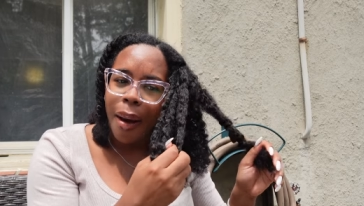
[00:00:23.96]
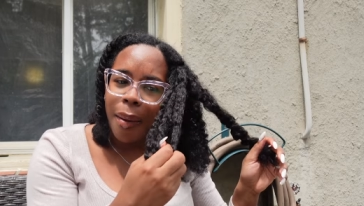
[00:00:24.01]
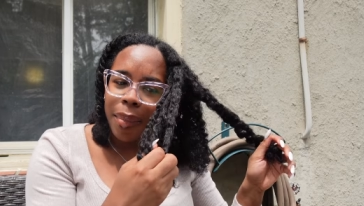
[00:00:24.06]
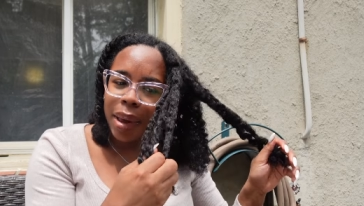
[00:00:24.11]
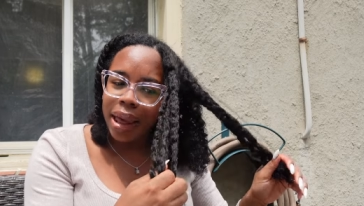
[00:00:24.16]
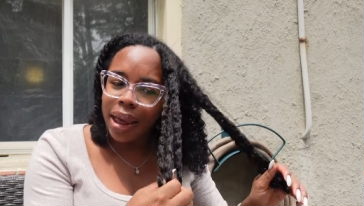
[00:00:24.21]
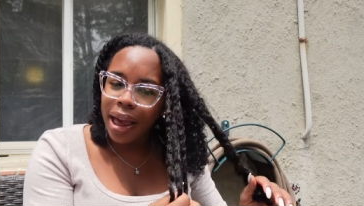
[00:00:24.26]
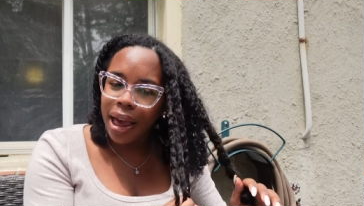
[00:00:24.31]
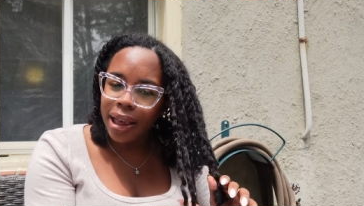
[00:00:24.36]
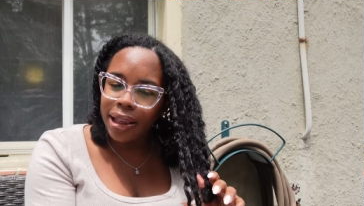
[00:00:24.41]

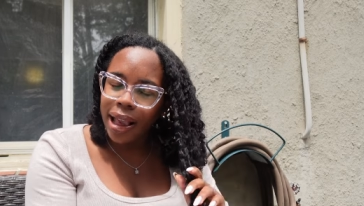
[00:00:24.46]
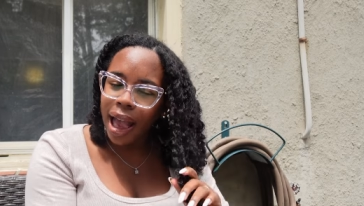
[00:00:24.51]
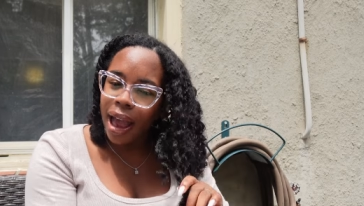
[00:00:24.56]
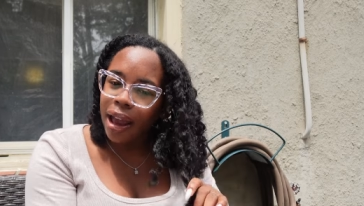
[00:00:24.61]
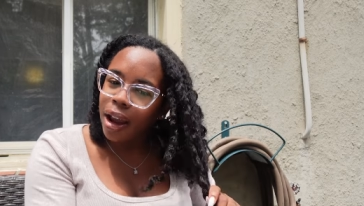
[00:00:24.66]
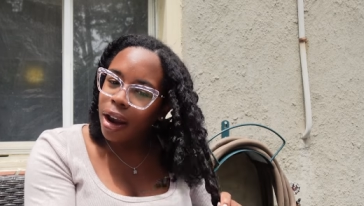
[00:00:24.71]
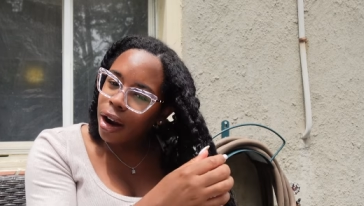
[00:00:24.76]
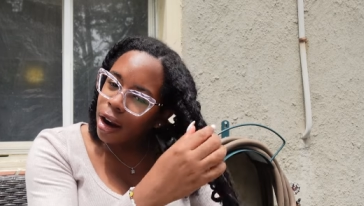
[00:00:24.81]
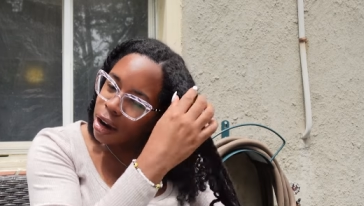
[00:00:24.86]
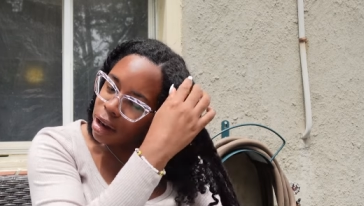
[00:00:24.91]
because I
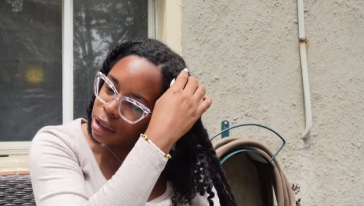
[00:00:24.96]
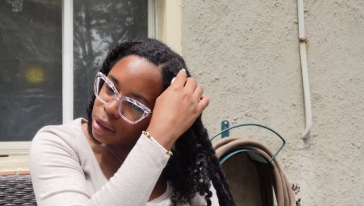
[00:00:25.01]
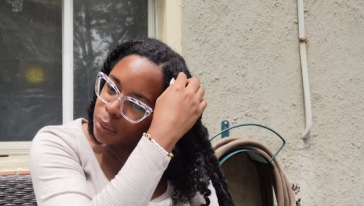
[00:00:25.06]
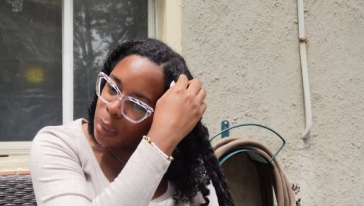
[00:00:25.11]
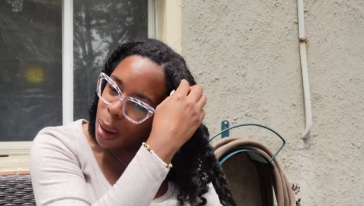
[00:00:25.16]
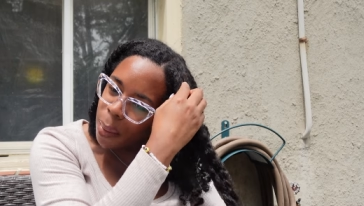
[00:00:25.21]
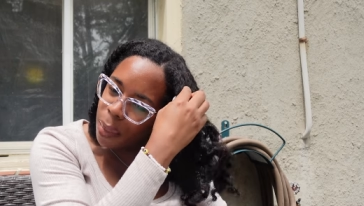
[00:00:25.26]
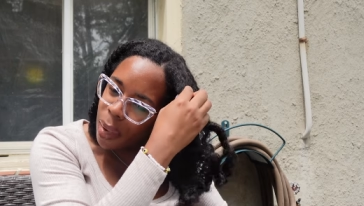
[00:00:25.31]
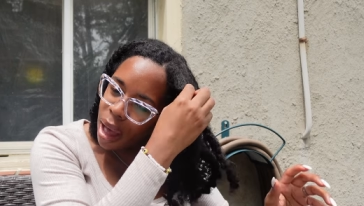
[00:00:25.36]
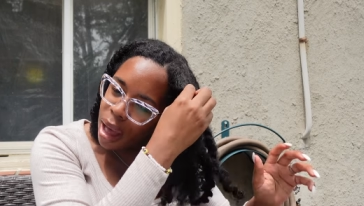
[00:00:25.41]
encouraged
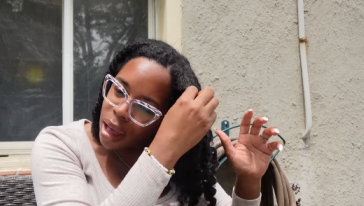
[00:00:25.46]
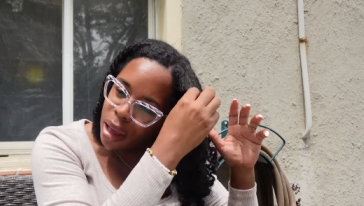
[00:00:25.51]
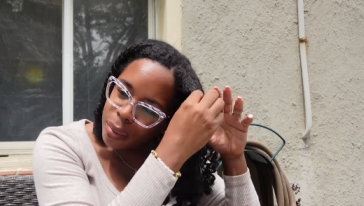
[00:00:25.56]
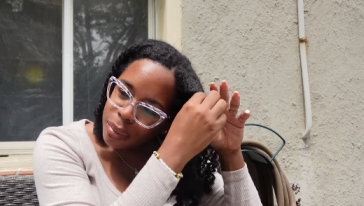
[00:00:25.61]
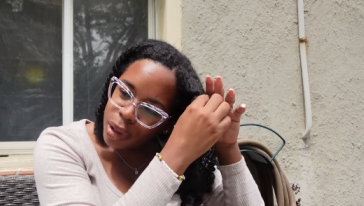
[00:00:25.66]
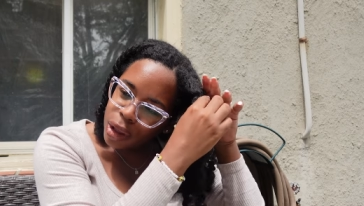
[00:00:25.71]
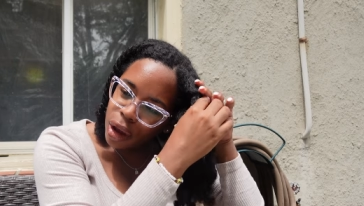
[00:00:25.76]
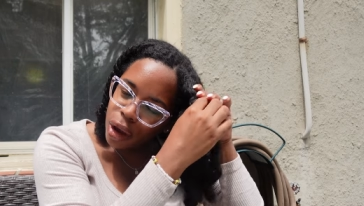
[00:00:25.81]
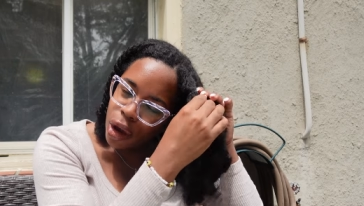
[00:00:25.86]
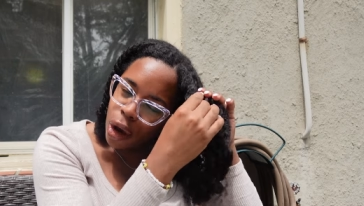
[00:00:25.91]
my
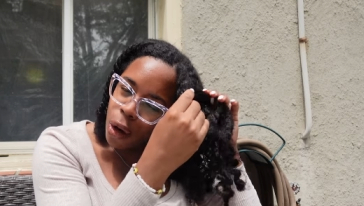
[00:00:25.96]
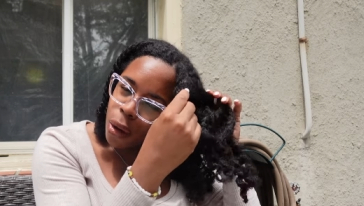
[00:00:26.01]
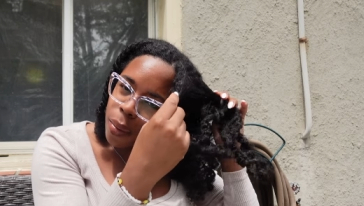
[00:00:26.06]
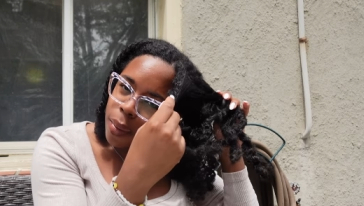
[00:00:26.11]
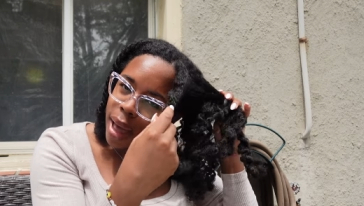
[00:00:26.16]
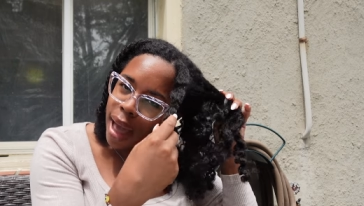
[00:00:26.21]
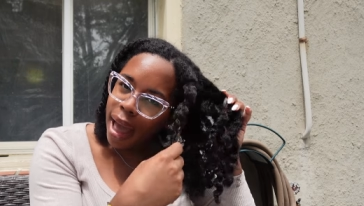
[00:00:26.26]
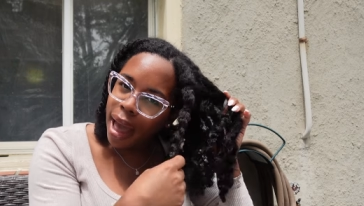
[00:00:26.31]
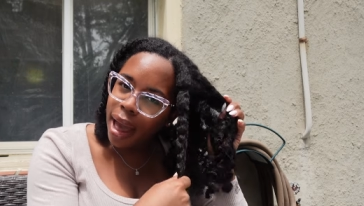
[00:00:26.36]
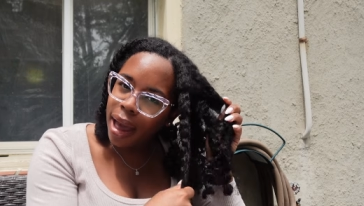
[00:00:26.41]
mom to go
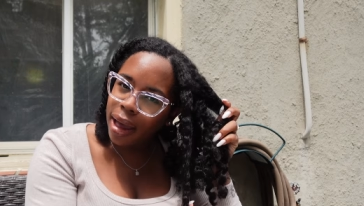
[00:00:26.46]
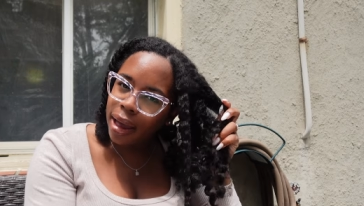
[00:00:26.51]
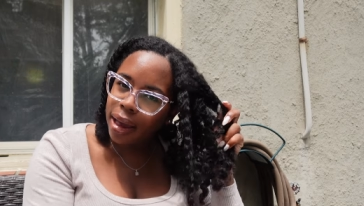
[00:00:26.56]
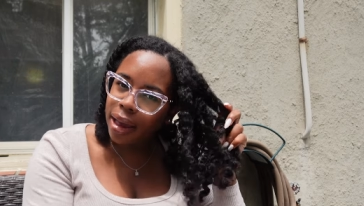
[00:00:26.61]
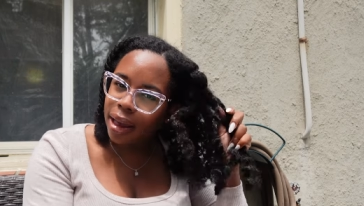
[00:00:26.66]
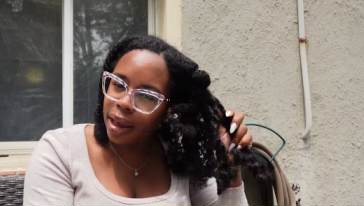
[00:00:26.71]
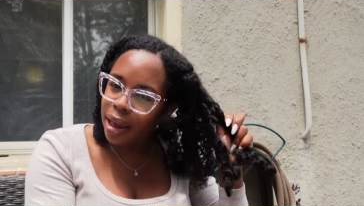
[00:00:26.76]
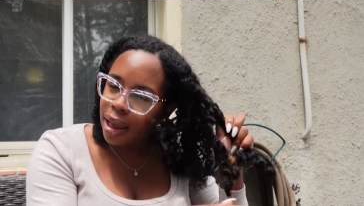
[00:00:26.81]
back